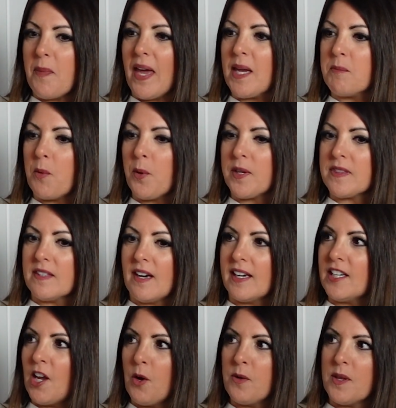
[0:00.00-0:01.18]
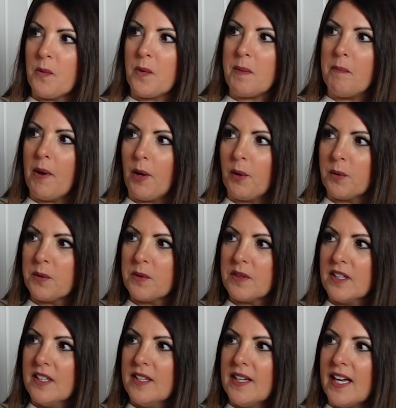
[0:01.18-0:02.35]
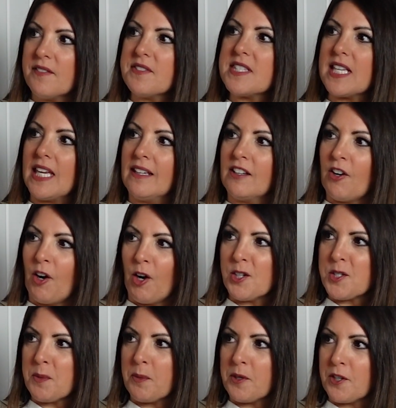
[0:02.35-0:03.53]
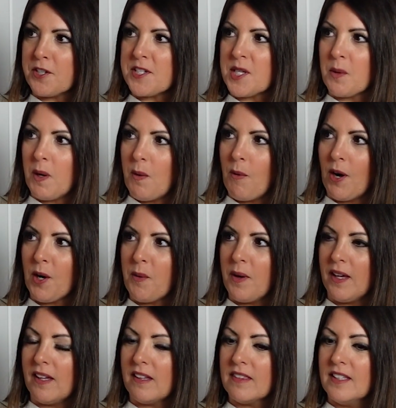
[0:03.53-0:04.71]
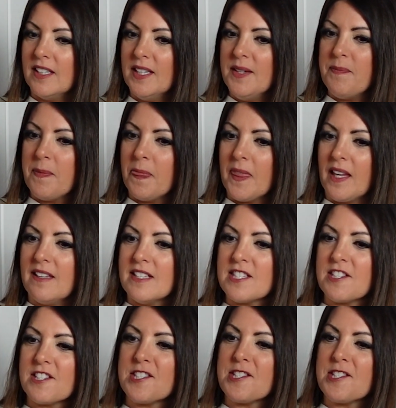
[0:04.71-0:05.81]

a pain point that I know that we both have seen in our entrepreneurs that we work with is